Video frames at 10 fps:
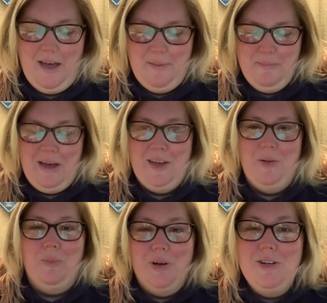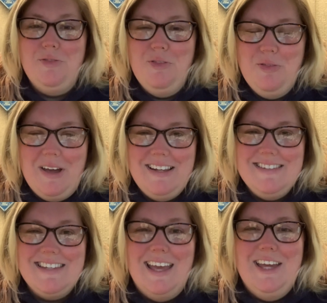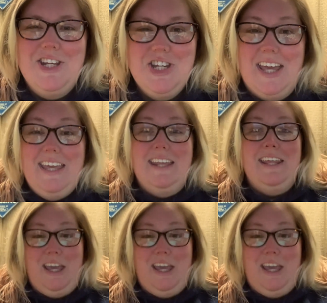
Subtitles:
my wonderful friends Jay and